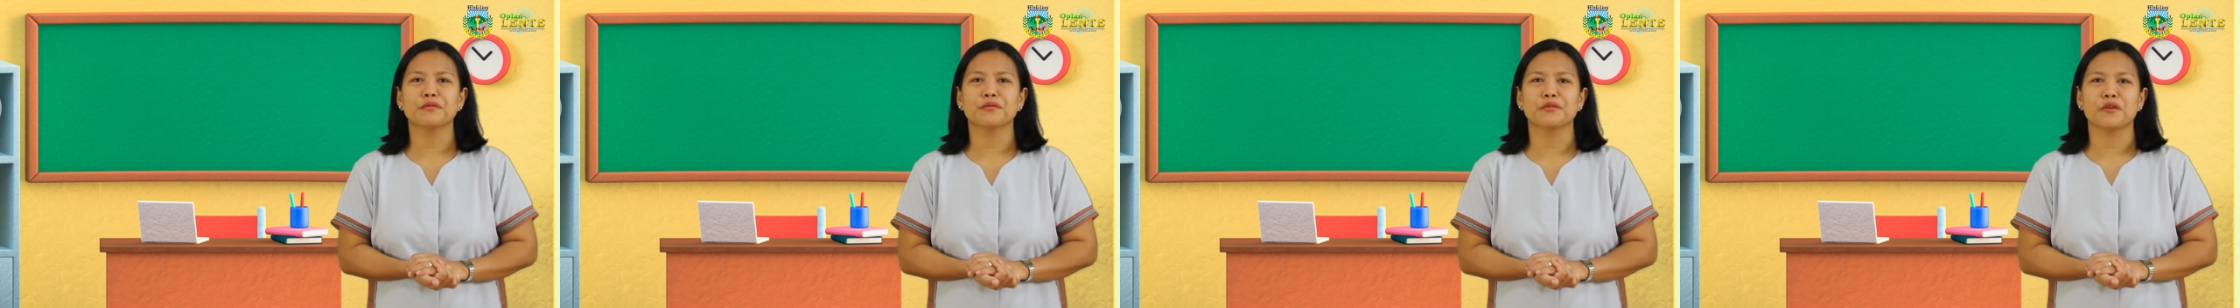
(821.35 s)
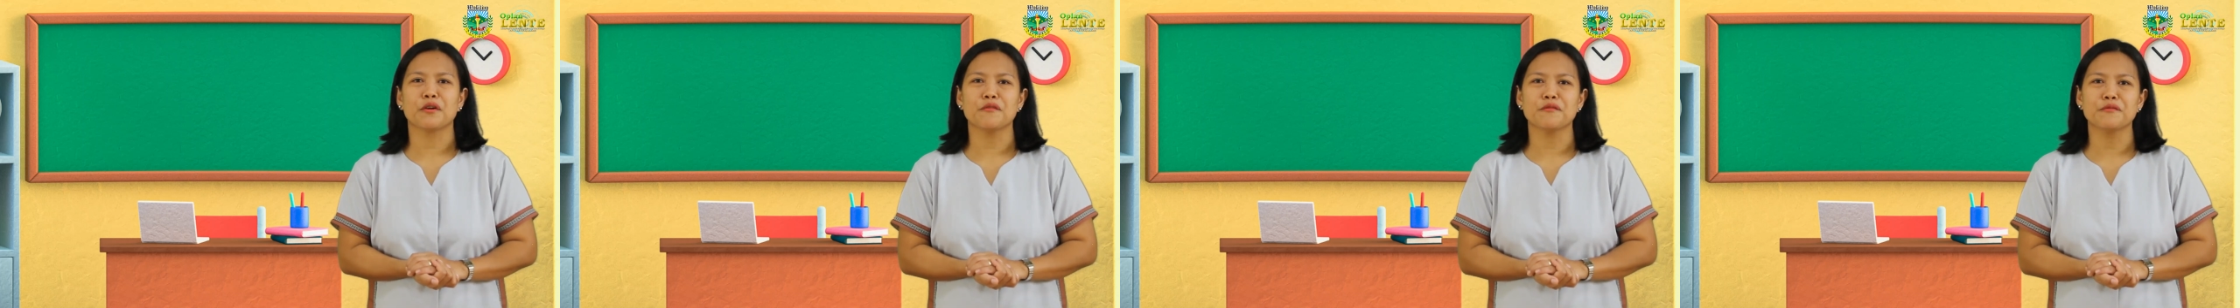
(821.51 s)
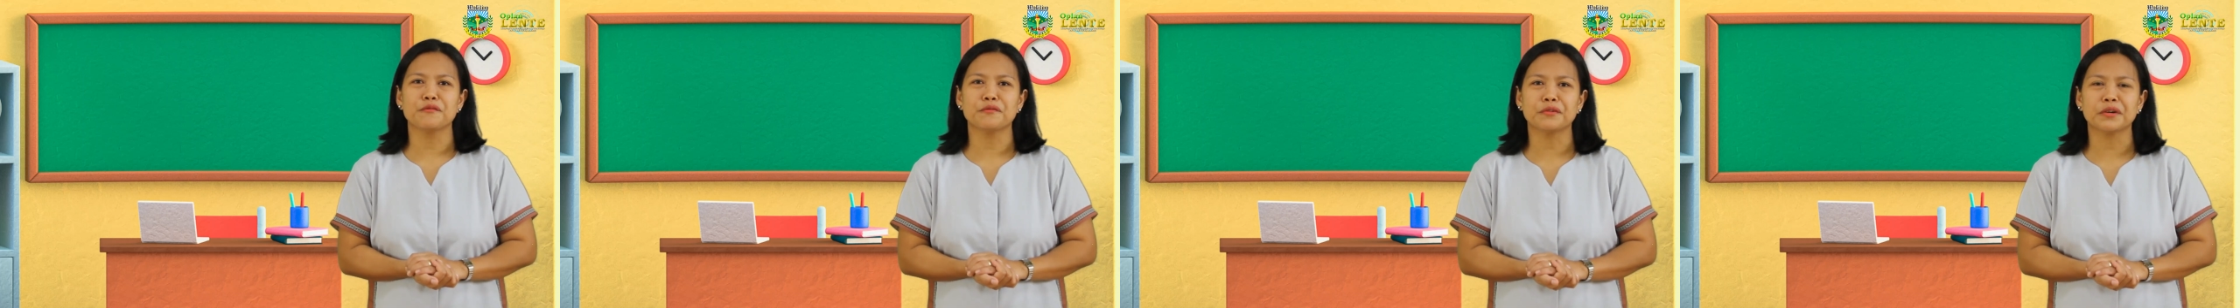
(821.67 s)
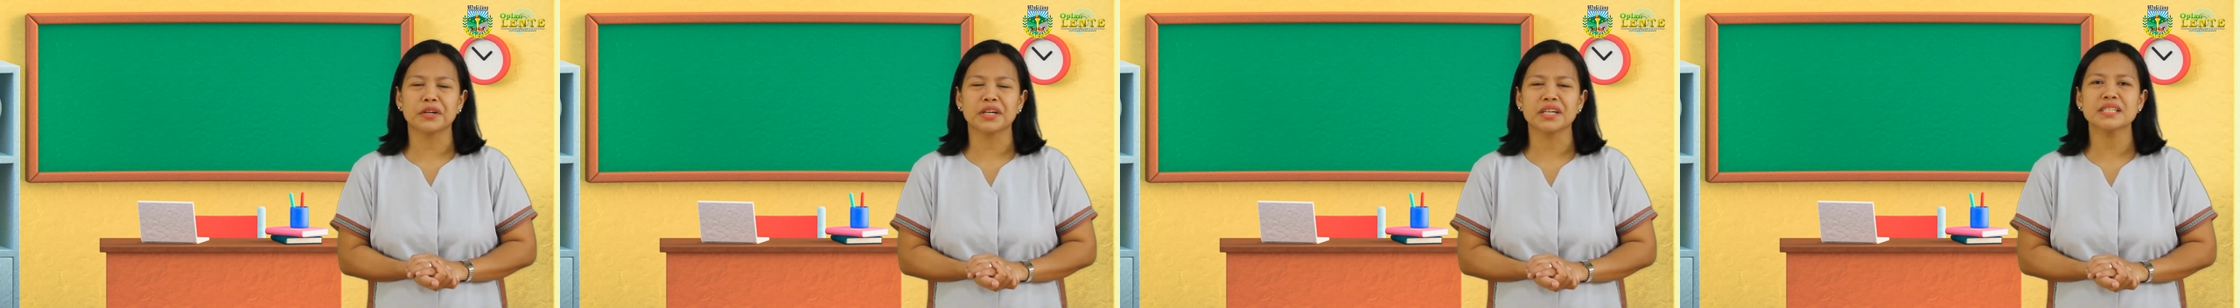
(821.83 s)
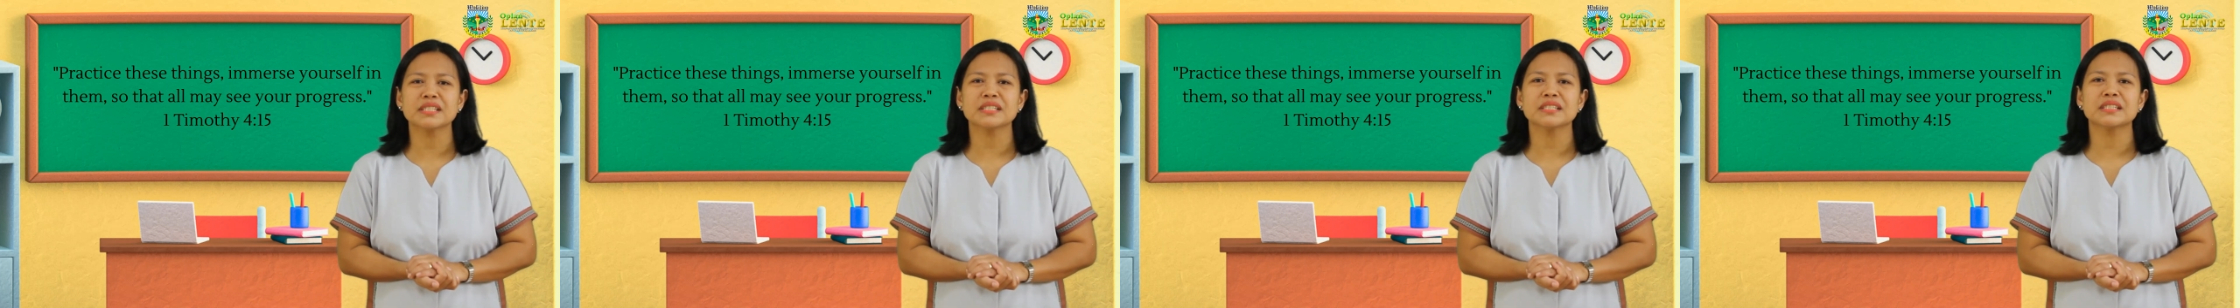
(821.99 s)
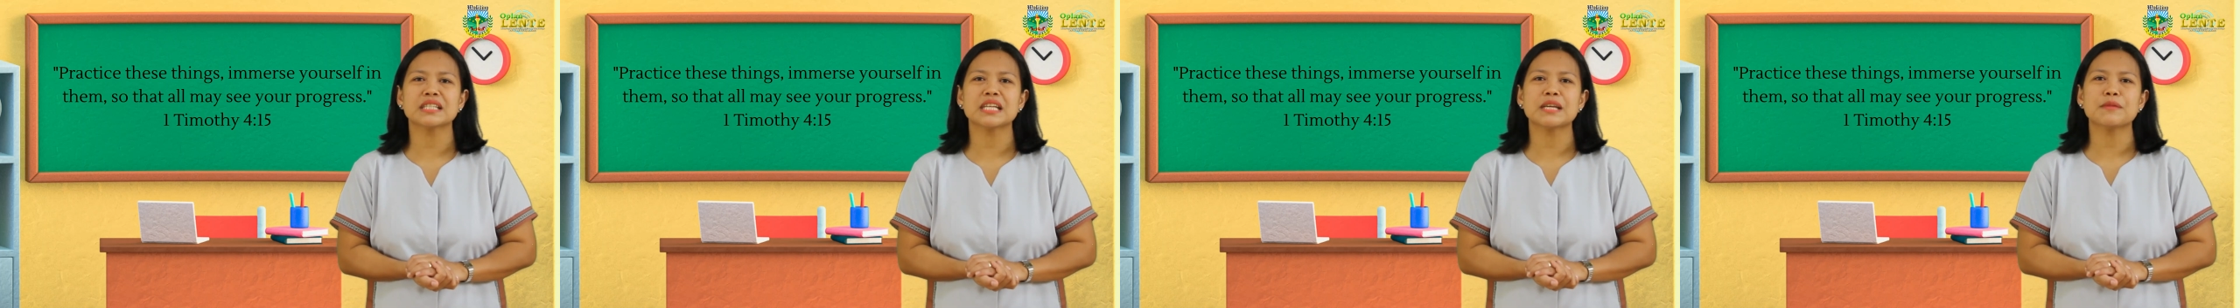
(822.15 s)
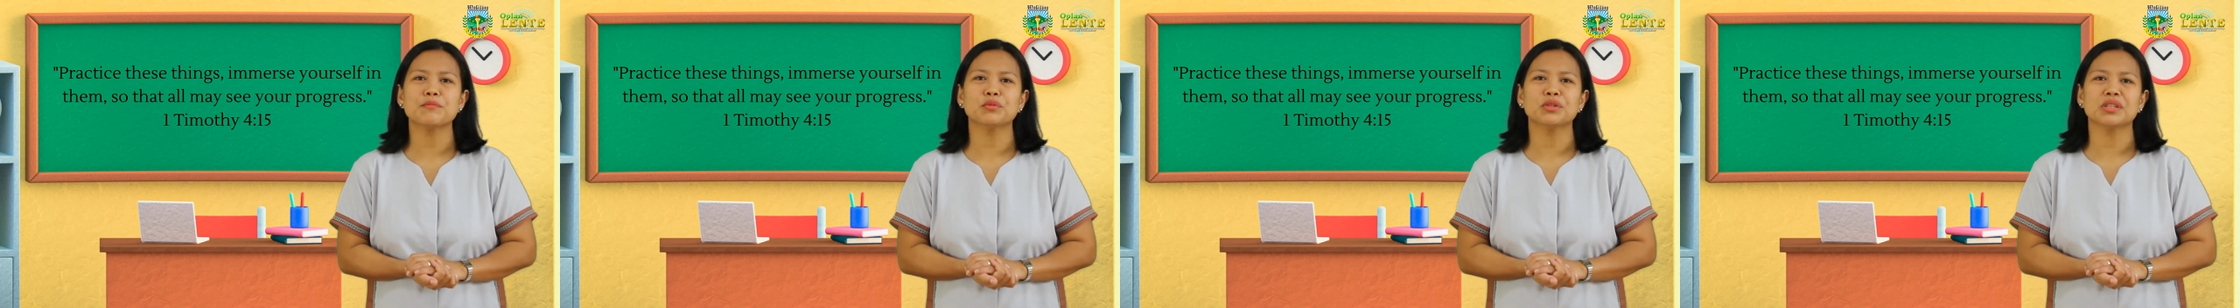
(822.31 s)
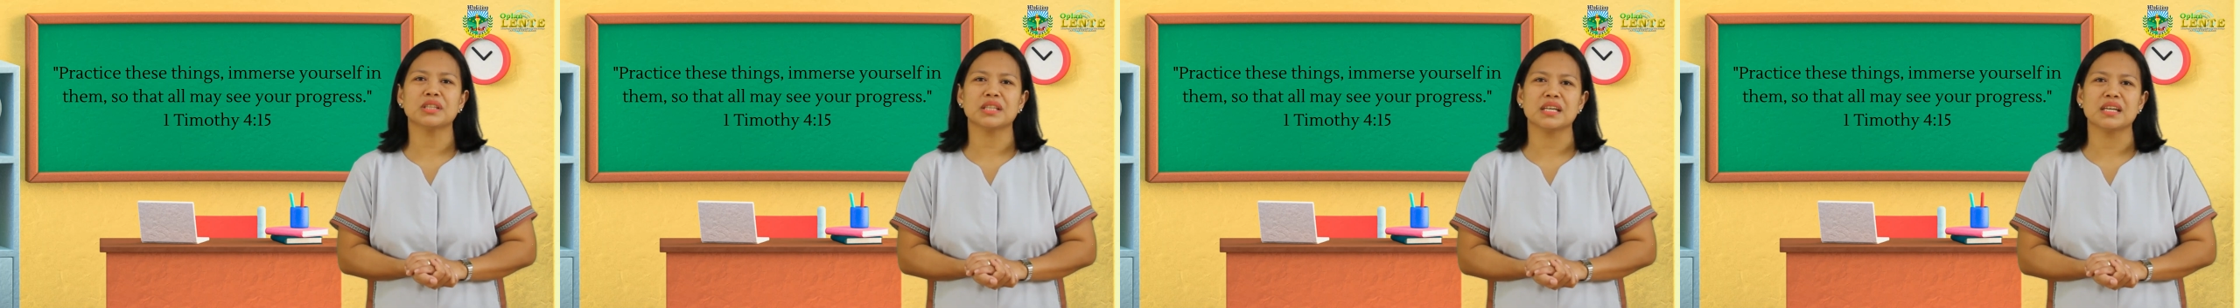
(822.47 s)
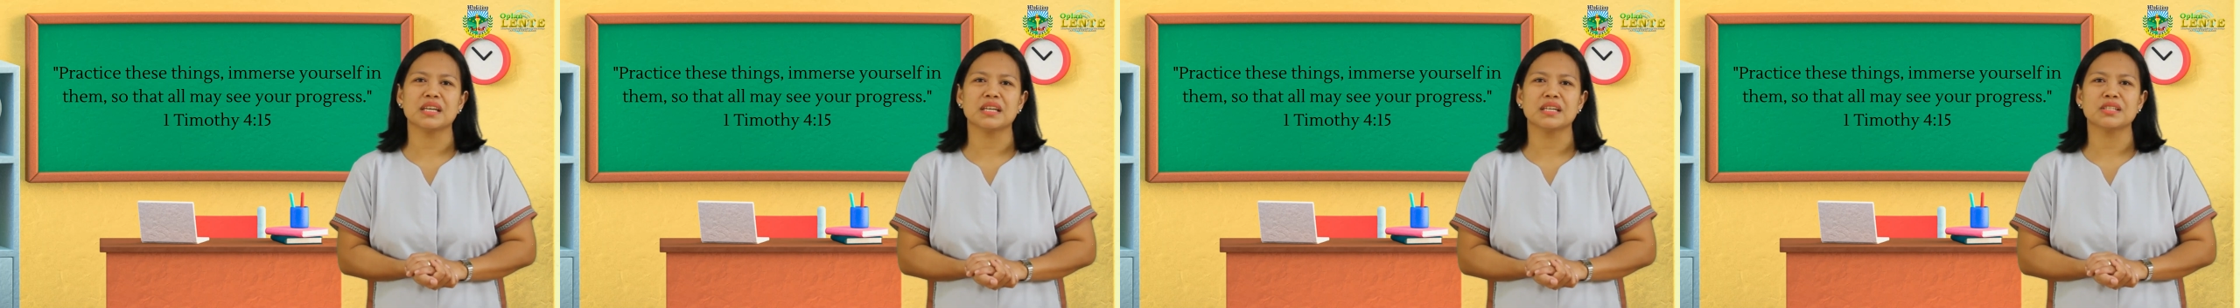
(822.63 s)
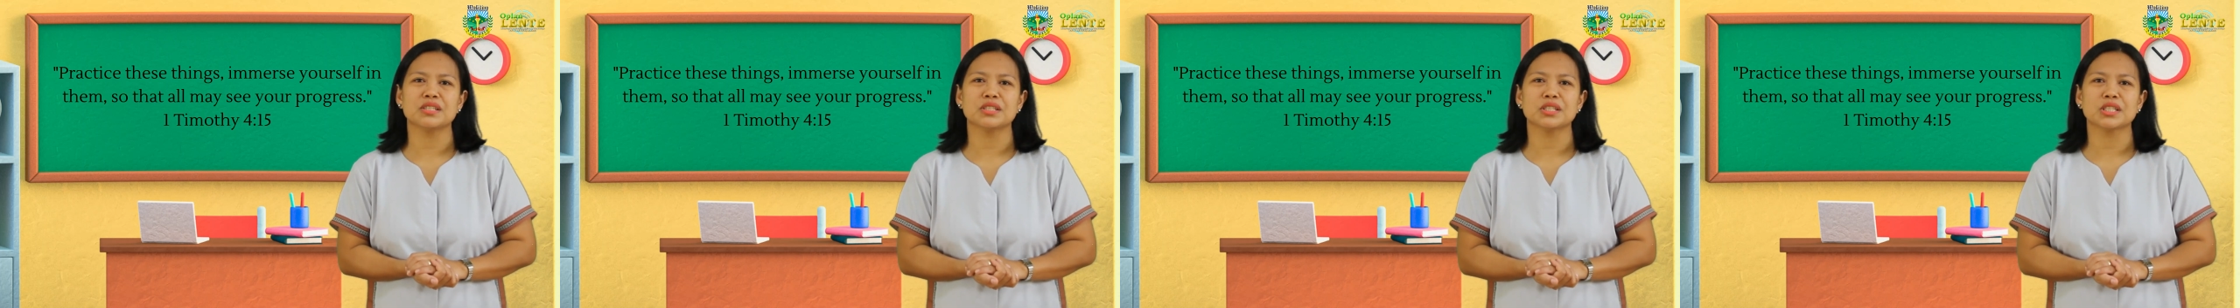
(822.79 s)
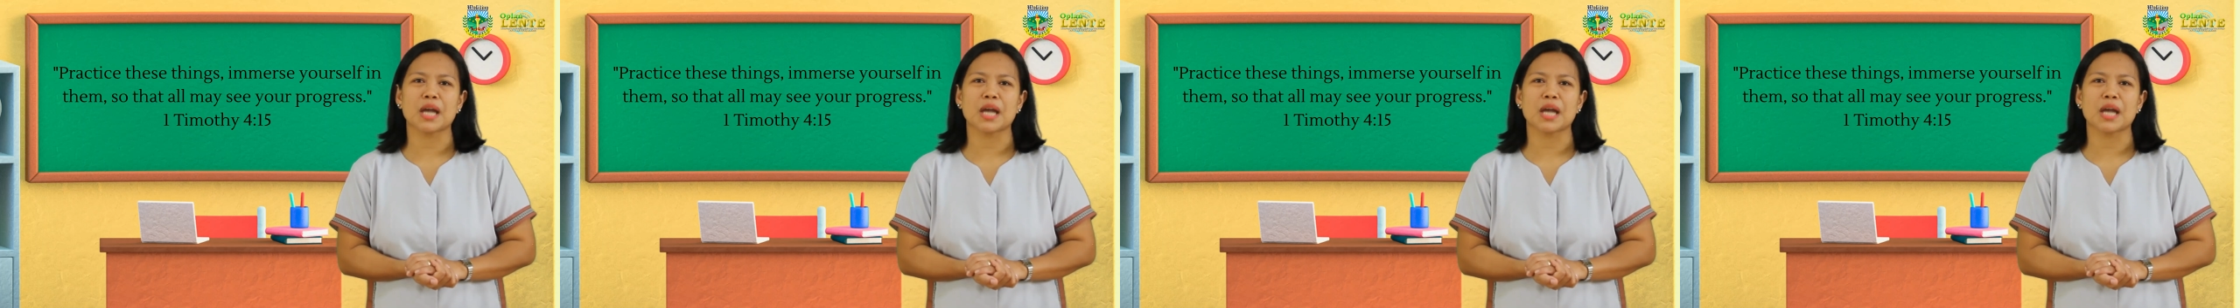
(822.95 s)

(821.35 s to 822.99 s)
from 1 Timothy